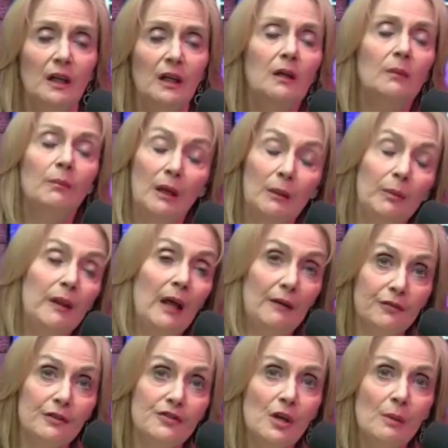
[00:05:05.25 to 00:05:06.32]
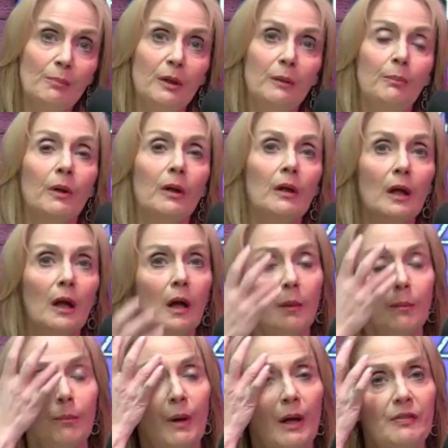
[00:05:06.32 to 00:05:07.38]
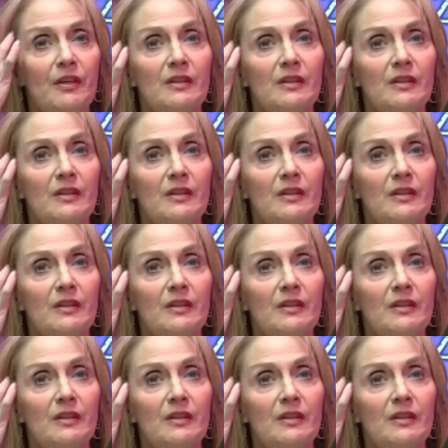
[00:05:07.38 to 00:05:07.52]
It may be that for some people, but